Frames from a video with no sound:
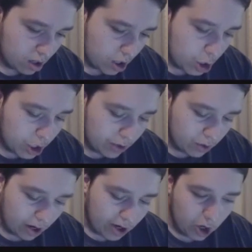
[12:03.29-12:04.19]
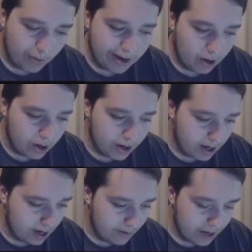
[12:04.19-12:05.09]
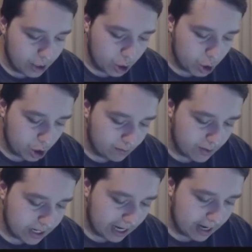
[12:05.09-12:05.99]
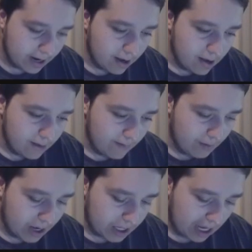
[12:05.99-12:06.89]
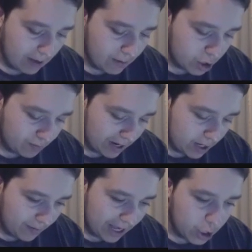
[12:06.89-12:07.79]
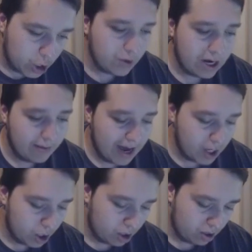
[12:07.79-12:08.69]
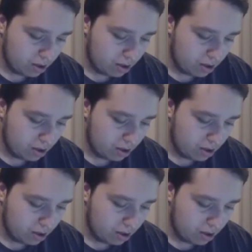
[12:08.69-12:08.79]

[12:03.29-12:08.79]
You should all go comment on his YouTube saying the Master Gamer just played you in a match.